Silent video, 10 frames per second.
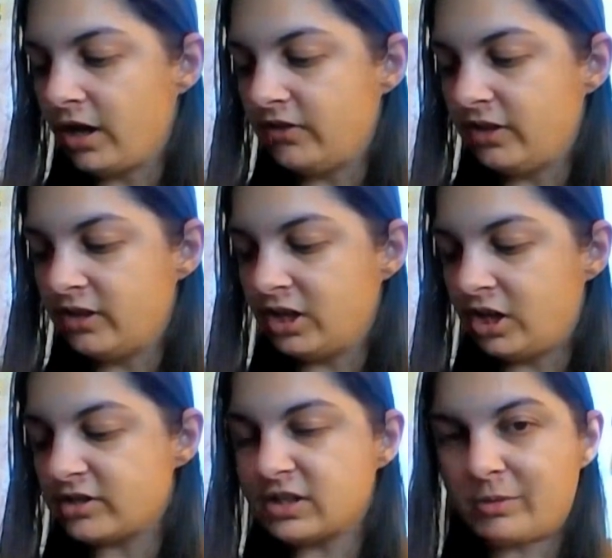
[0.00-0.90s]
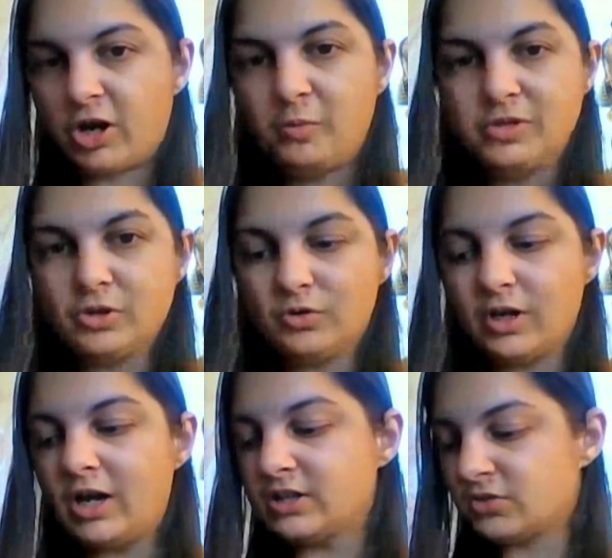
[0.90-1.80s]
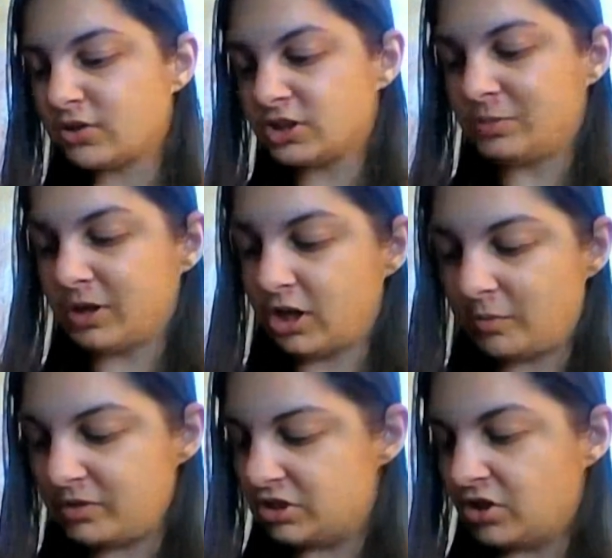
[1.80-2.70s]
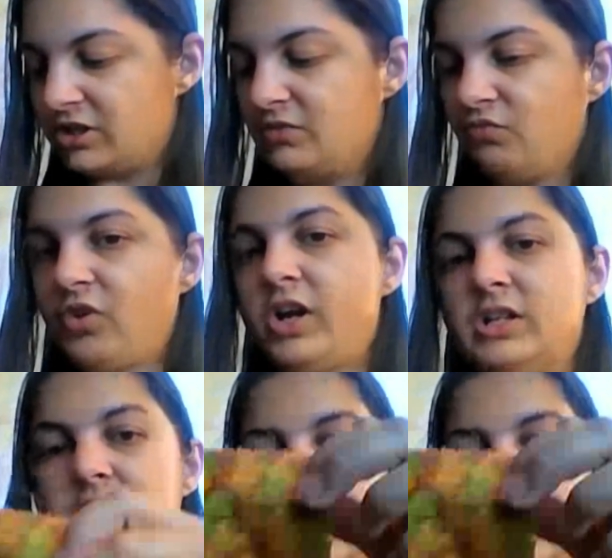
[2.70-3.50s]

and then the last time I opened it all out, scrunched it back up and dyed it in red,